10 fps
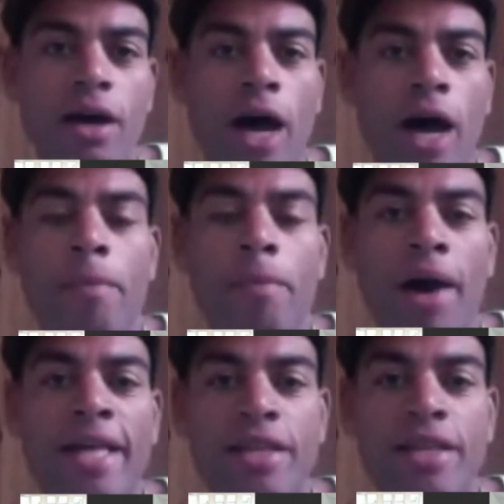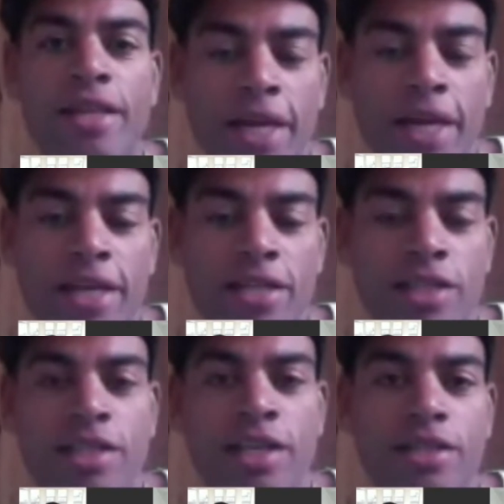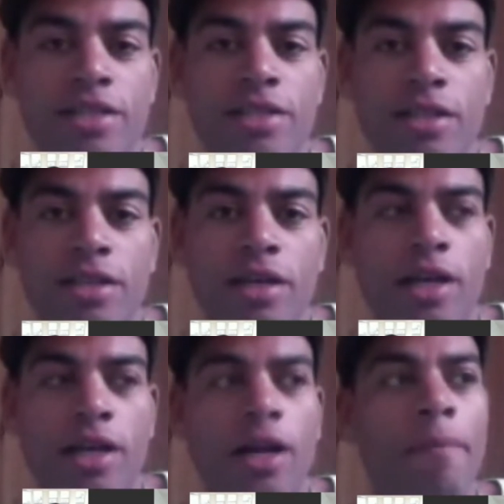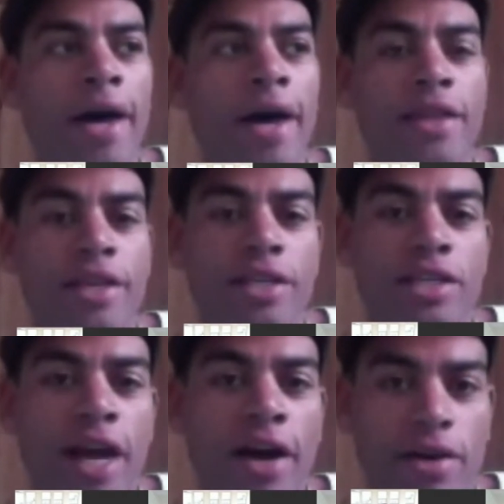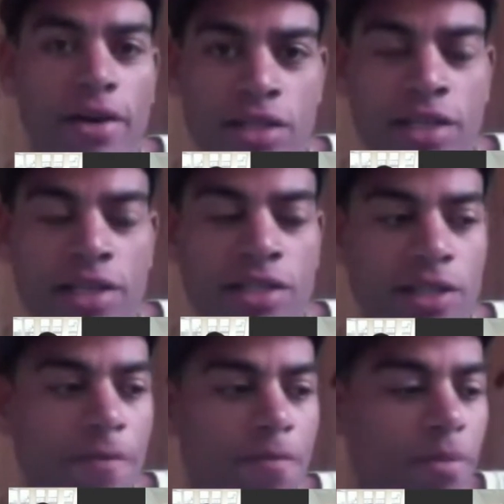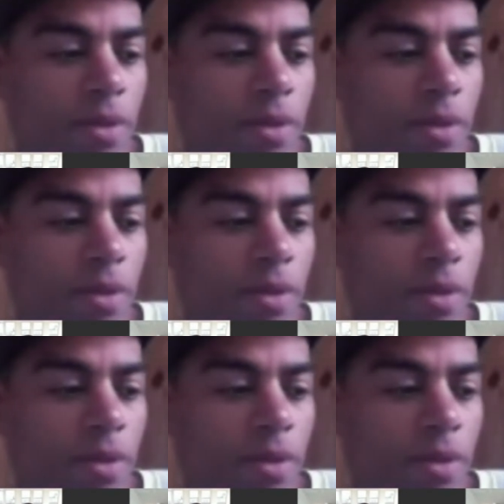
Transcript: I buy that this place exists. And I buy that these characters exist.